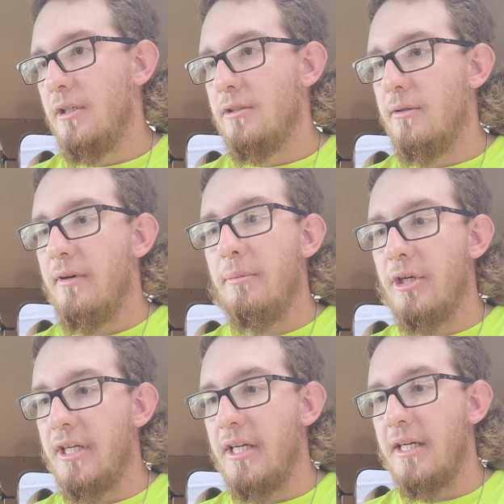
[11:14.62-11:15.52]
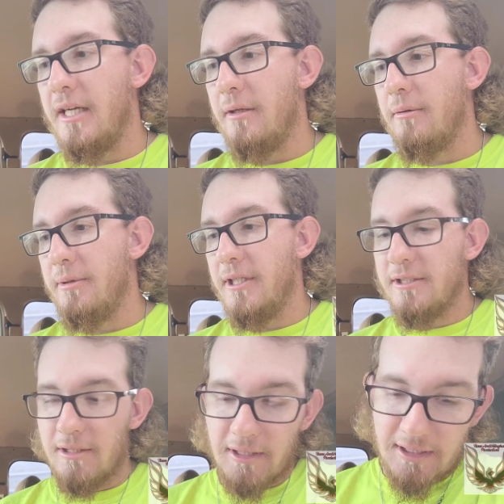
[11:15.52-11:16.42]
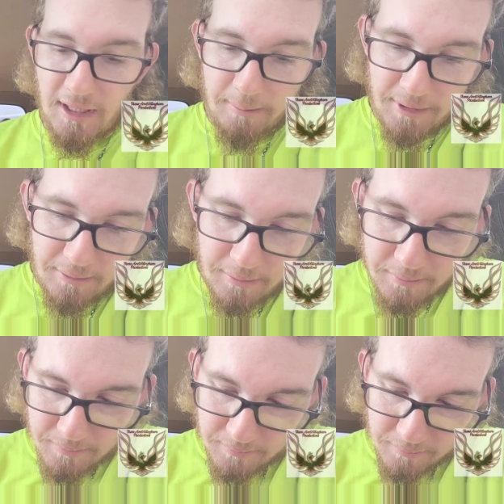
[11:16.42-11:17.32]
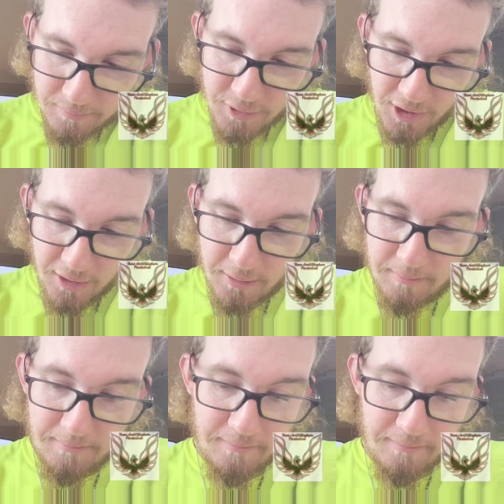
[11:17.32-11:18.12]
So if I break it, I can't replace it, and that's got me a little scared.